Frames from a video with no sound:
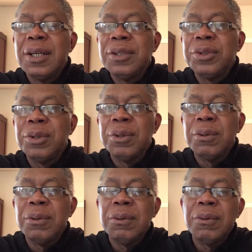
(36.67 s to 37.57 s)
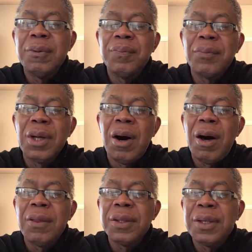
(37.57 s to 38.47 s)
to all
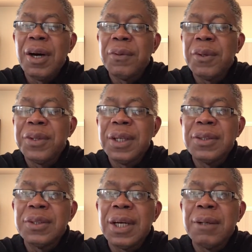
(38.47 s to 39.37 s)
the other things that